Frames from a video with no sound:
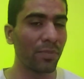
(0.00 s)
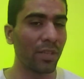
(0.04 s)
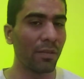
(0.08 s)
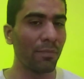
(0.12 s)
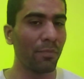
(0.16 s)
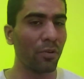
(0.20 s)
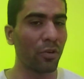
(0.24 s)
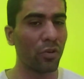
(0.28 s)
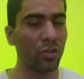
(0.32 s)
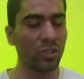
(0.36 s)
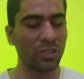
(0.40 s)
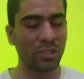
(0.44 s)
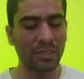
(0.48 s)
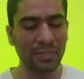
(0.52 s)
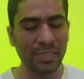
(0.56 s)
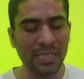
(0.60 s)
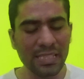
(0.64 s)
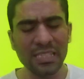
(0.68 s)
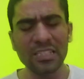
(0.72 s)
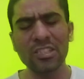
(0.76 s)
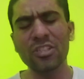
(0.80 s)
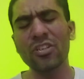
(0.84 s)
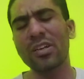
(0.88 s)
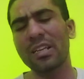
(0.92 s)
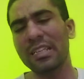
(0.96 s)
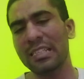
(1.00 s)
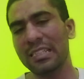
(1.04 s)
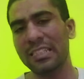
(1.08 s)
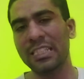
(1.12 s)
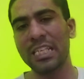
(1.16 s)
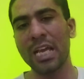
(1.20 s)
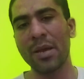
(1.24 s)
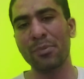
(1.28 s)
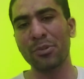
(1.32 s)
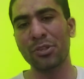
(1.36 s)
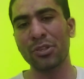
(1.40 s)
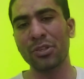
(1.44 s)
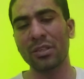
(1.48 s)
Because since our
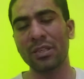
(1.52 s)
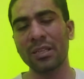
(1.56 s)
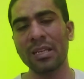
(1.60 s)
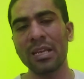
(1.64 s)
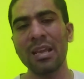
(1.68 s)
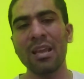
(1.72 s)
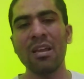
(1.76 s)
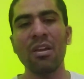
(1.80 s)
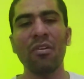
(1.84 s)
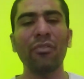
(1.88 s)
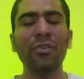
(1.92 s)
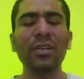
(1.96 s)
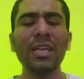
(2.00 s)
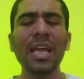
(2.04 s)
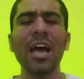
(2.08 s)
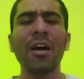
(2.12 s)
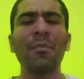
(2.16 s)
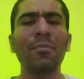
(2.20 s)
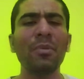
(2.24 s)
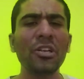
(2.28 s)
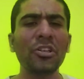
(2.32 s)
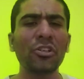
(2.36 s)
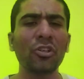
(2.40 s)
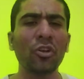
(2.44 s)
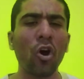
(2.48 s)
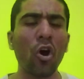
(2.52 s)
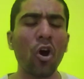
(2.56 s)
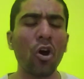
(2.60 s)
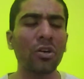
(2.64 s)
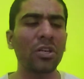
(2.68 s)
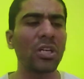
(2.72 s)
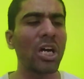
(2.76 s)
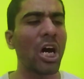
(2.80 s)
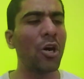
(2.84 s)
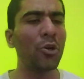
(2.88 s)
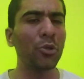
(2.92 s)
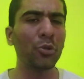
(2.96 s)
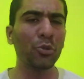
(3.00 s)
inception, we have been taught
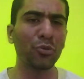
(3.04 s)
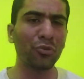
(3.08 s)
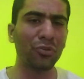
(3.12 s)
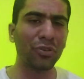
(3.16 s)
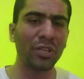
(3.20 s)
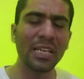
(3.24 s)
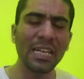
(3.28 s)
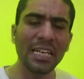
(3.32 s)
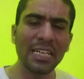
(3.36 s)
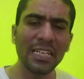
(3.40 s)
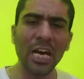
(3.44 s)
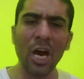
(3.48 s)
how to read,